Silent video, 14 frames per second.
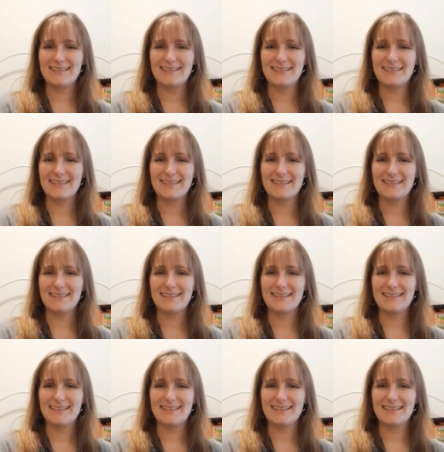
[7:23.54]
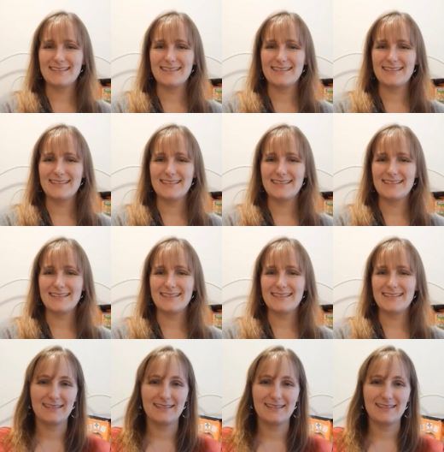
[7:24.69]

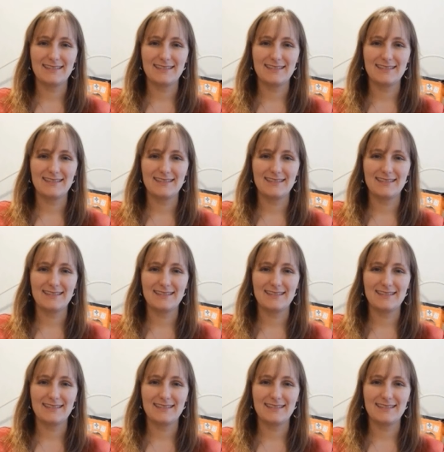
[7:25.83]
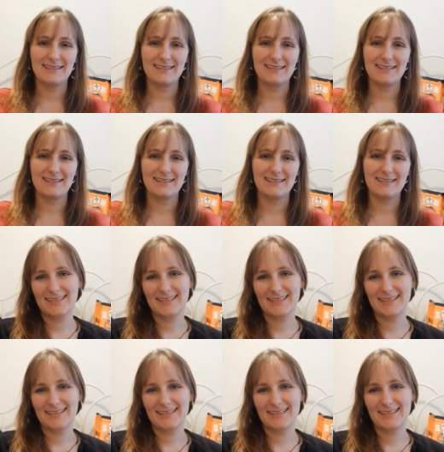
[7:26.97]
Nothing is said.